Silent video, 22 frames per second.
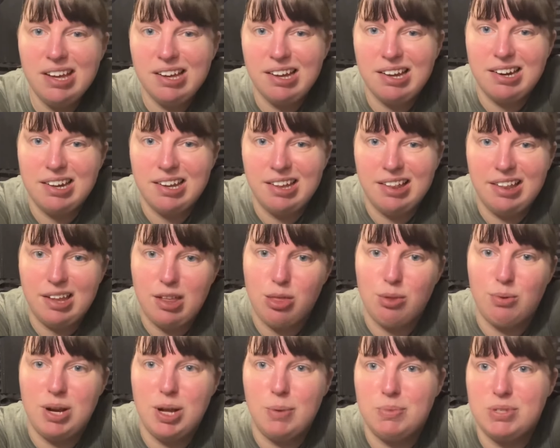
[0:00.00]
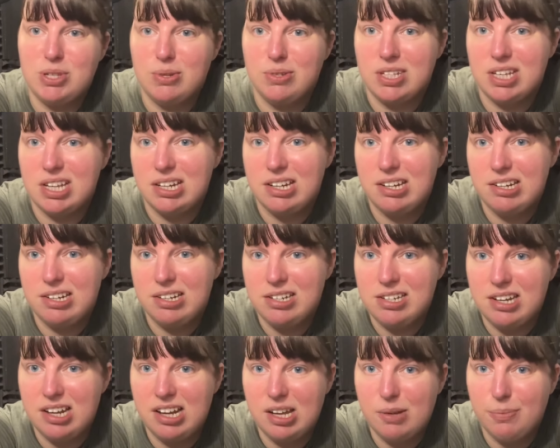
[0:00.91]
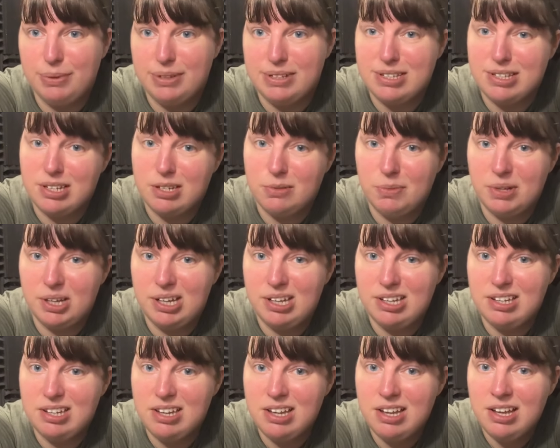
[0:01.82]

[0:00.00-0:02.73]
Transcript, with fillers: I gotta get like three episodes edited today, plus all my